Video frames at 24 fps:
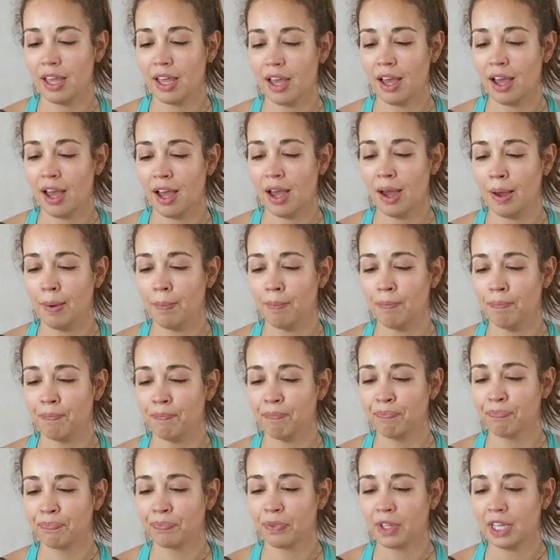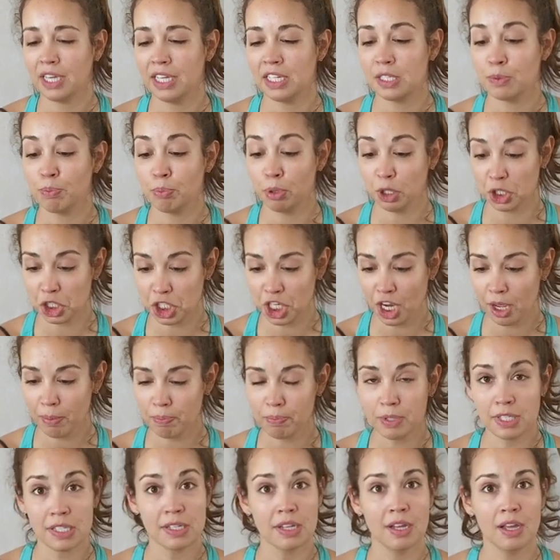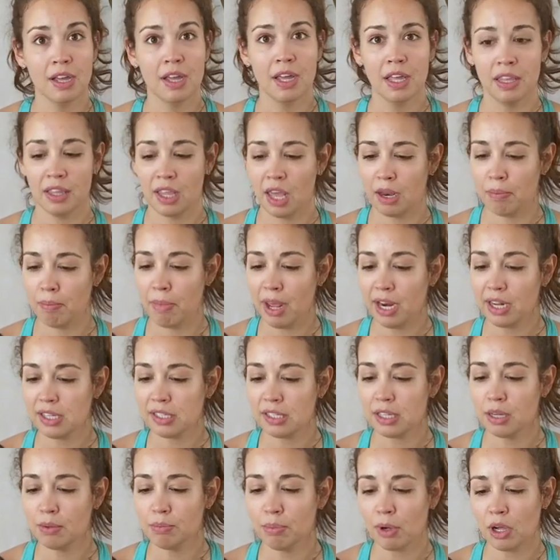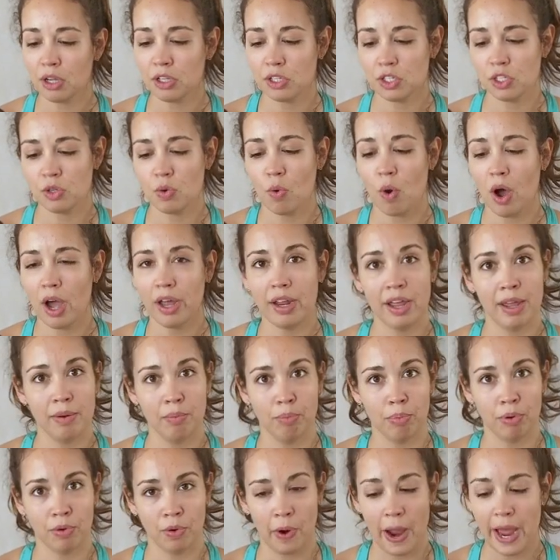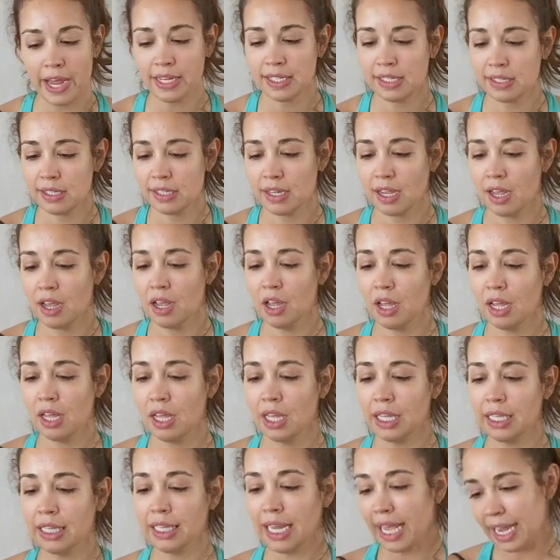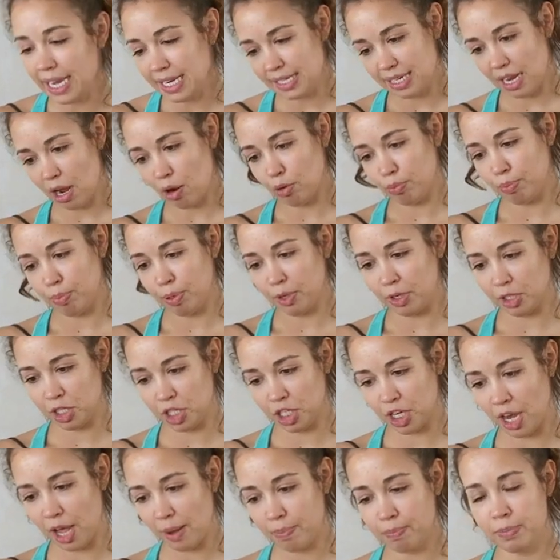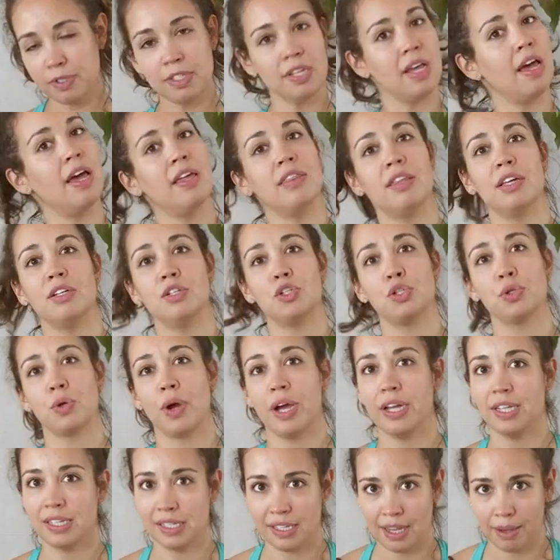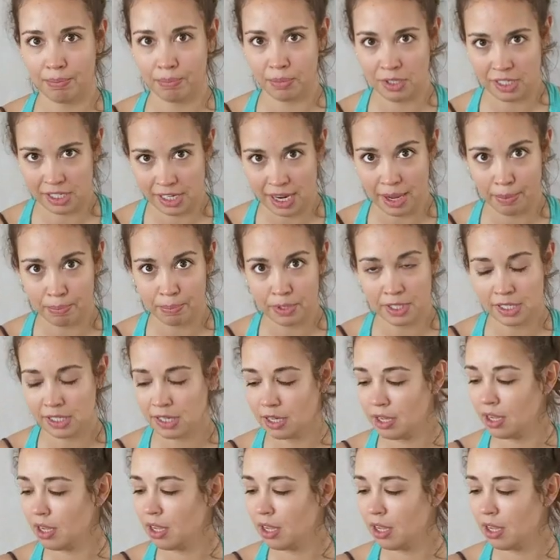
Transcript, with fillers: um, is push ups, then medicine ball squat and press lay down push ups, and then tricep dips.